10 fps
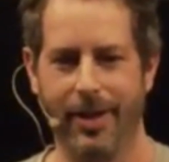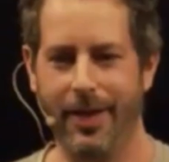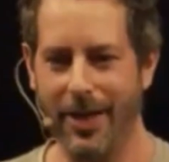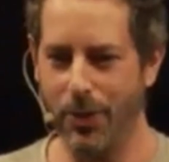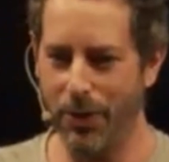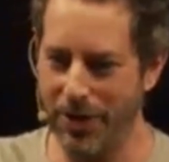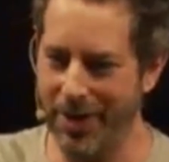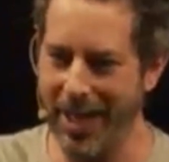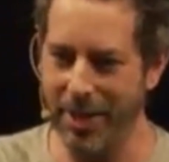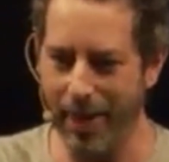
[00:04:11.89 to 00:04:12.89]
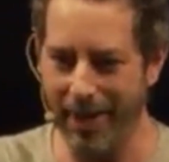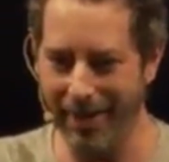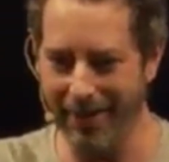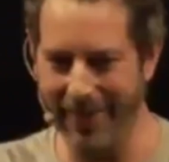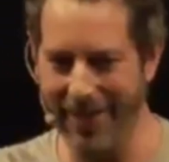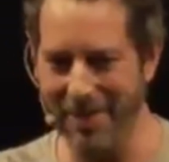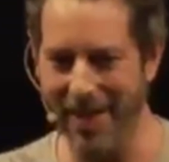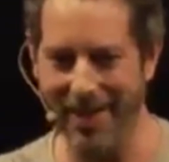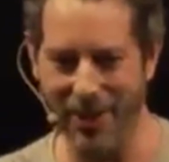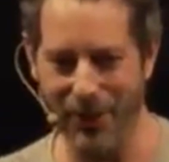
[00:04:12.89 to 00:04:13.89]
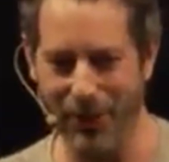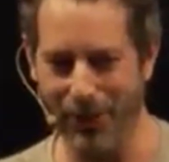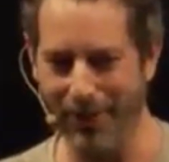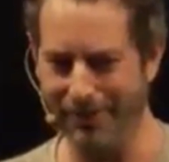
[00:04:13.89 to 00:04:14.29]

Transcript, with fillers: And that's what the send button in the email is for.